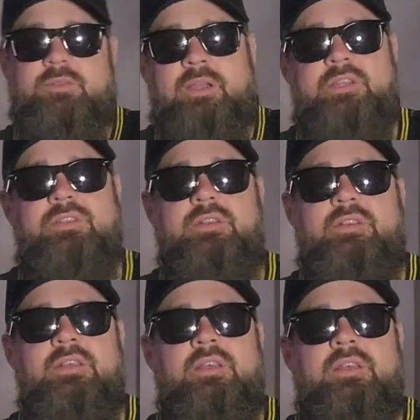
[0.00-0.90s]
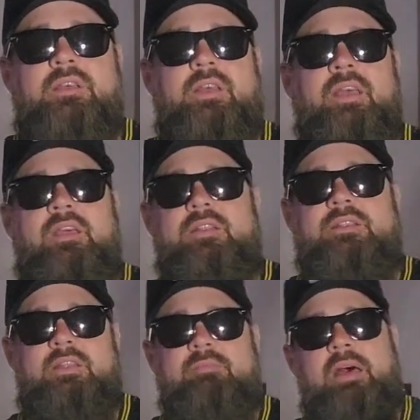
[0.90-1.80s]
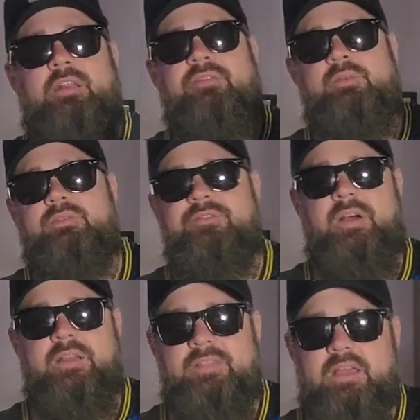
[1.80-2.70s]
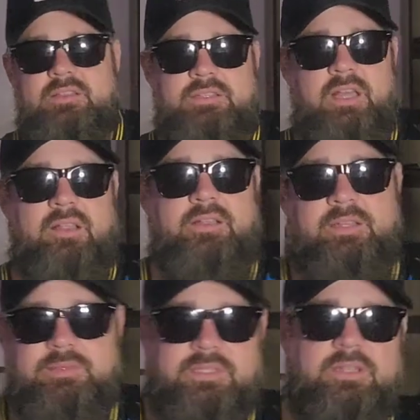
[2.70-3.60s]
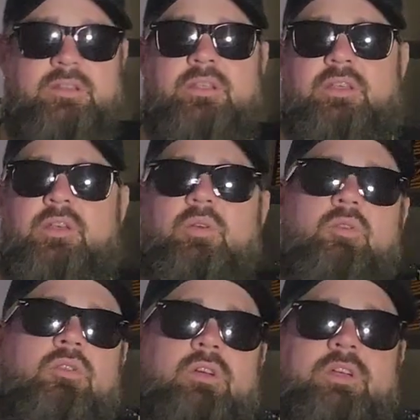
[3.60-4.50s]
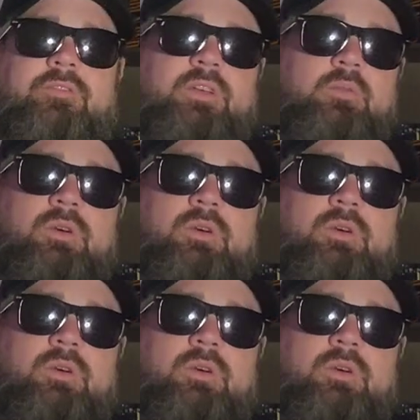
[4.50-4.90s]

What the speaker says: And it didn't matter if it was a $5,000 Gibson or if it was, you know,